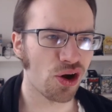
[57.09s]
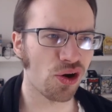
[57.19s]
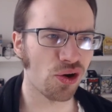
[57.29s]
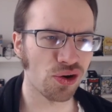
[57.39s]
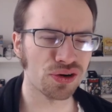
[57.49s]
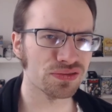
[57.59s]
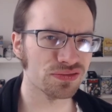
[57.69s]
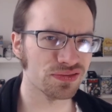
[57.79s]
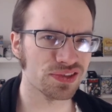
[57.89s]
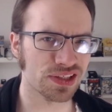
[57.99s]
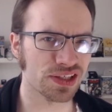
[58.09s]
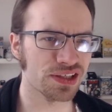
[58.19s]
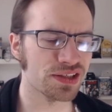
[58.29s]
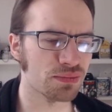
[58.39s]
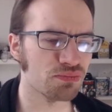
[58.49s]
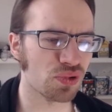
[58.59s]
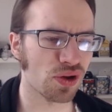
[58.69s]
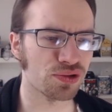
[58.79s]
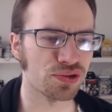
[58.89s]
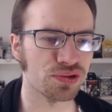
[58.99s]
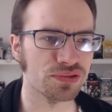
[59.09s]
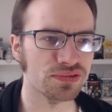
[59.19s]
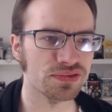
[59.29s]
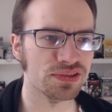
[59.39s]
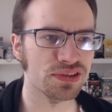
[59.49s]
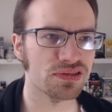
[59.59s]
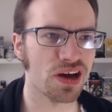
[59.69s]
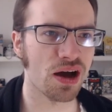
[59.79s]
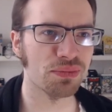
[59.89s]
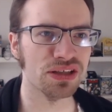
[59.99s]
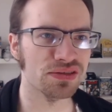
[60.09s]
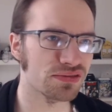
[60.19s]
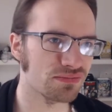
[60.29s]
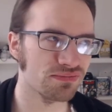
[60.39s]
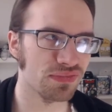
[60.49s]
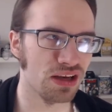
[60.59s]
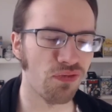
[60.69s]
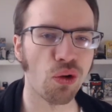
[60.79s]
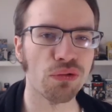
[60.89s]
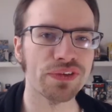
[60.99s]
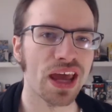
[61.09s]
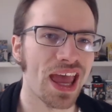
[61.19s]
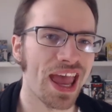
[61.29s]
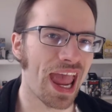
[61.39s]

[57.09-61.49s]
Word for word: her sadistic brother Tommy is involved,